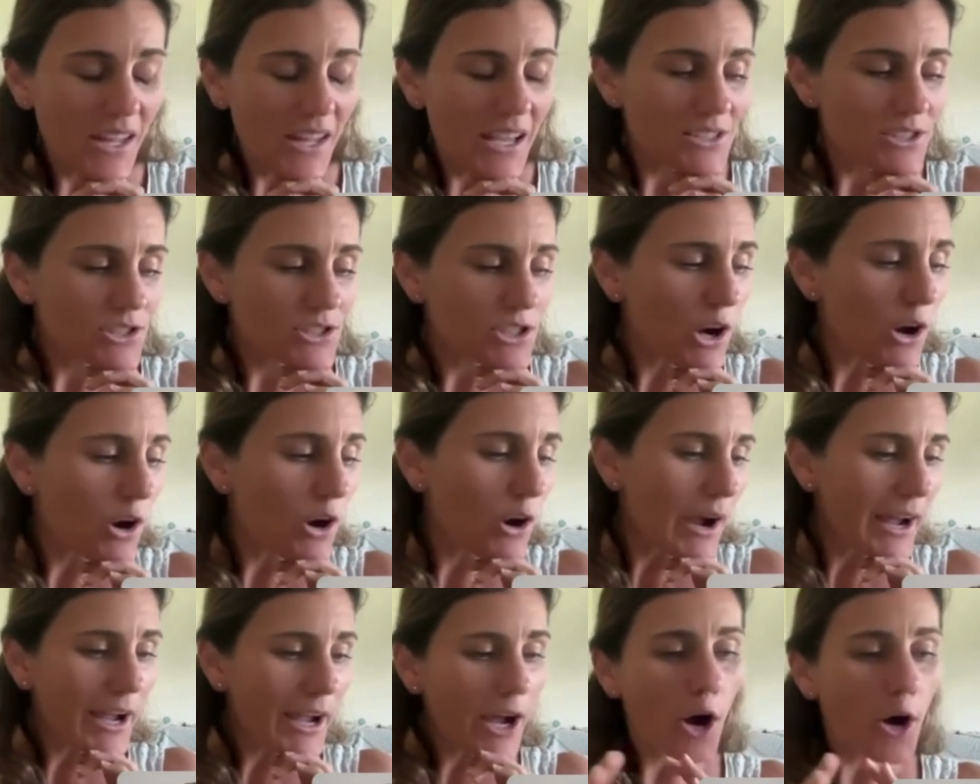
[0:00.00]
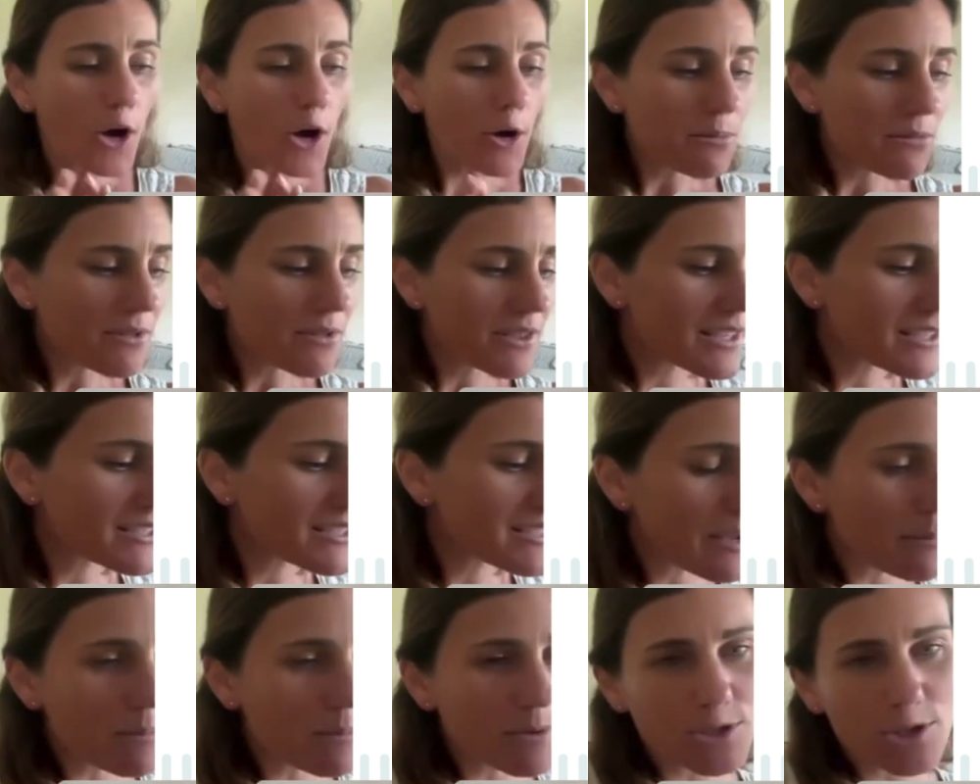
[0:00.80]
So I hope this
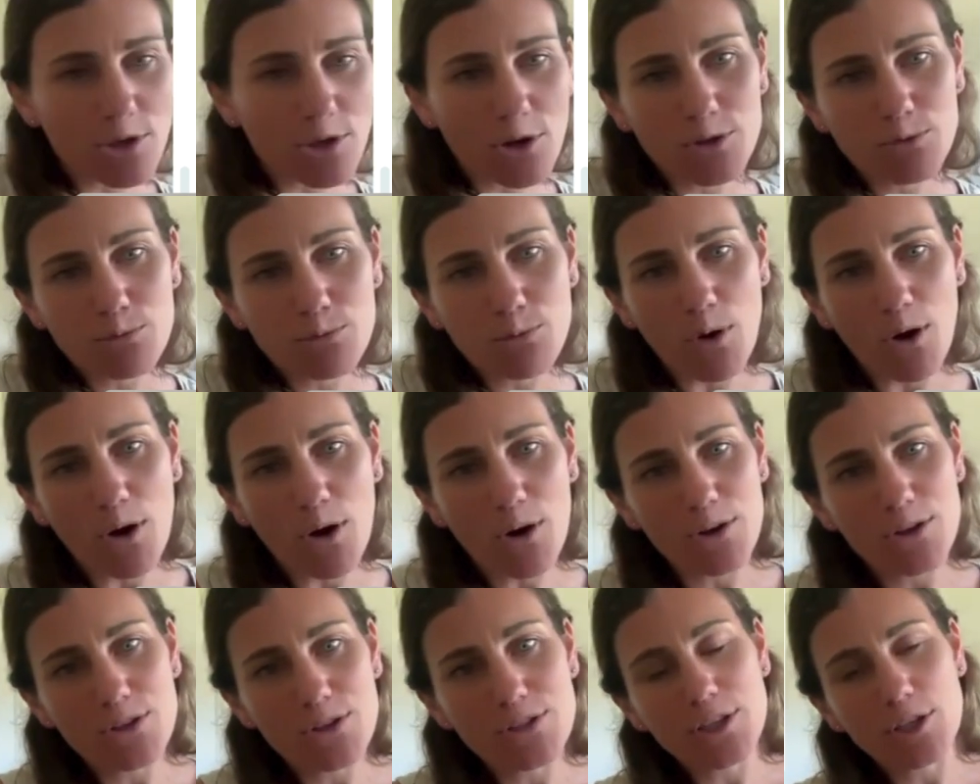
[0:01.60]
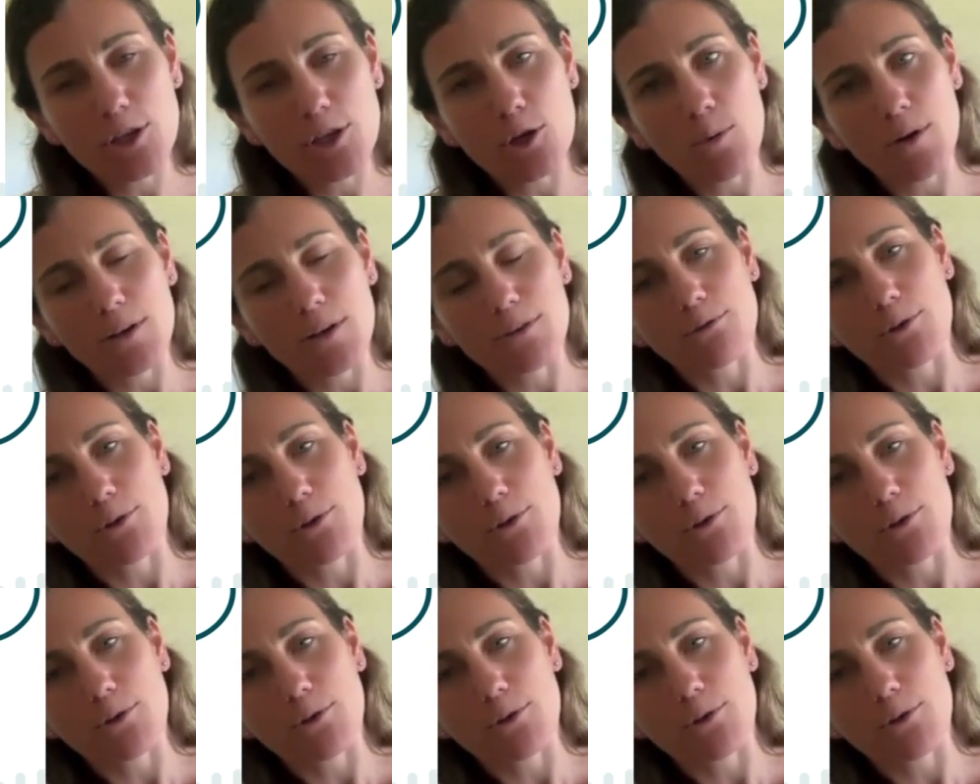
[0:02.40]
episode was a good one